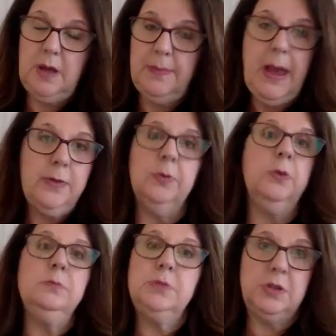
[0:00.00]
a
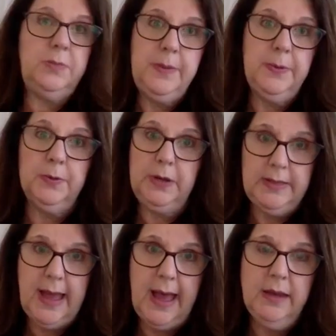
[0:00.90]
bathroom should people need
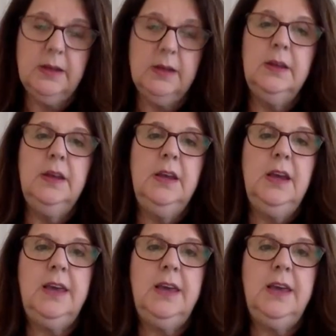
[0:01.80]
that. Mm-hmm.